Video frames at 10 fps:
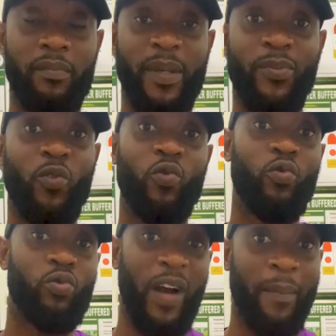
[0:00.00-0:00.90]
people
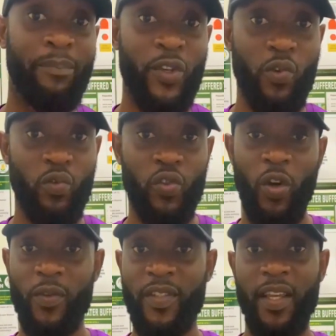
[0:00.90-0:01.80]
who abuse
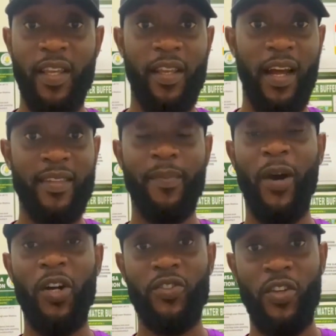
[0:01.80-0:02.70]
or taking
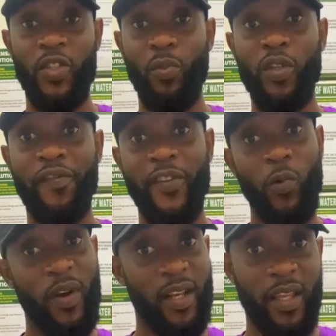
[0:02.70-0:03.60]
antibiotics most
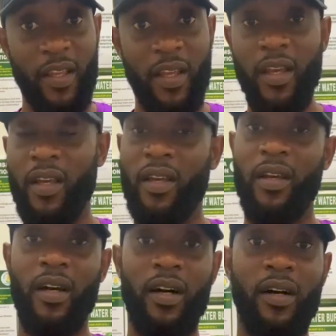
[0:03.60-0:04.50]
frequently,
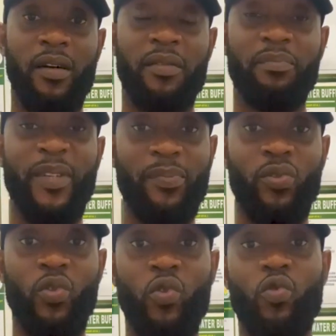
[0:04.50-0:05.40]

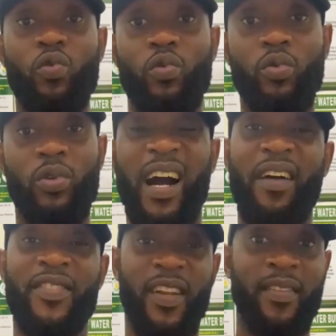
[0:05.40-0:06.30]
people who
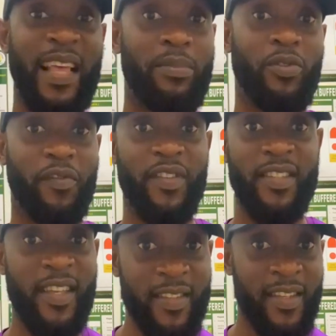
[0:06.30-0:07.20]
have certain types of
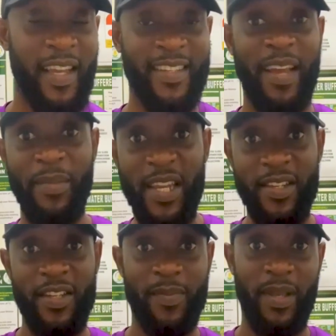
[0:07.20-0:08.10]
diseases like
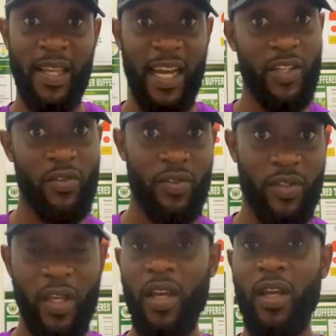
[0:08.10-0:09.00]
diabetes,
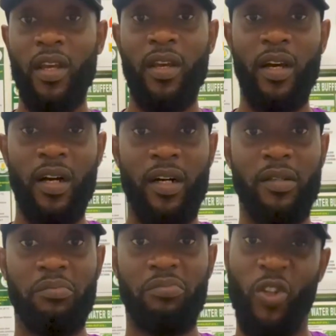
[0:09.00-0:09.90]
mellitus,
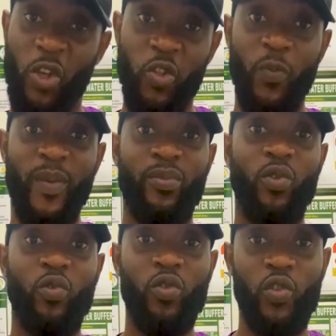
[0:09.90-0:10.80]
and also
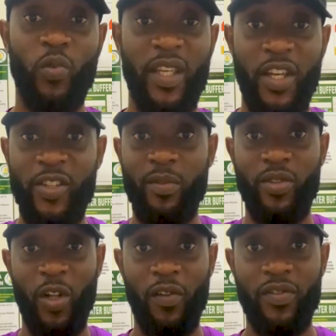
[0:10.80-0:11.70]
people who do engage
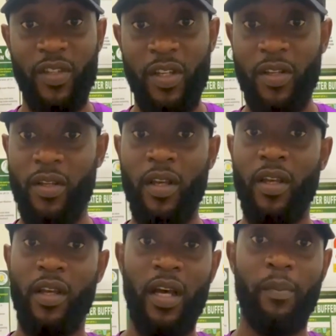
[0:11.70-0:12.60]
themselves in
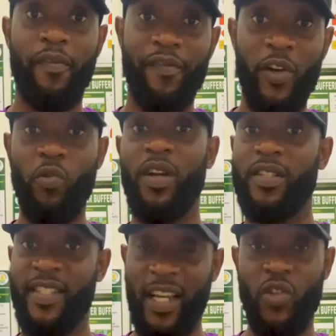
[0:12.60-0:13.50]

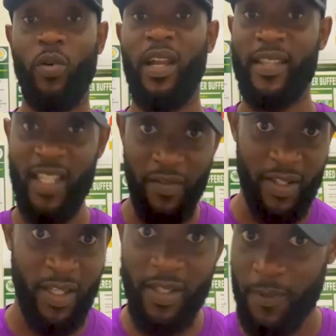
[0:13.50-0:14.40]
frequent sexual
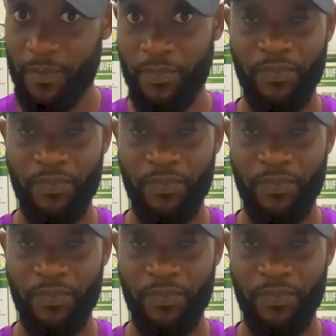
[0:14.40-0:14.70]
activities.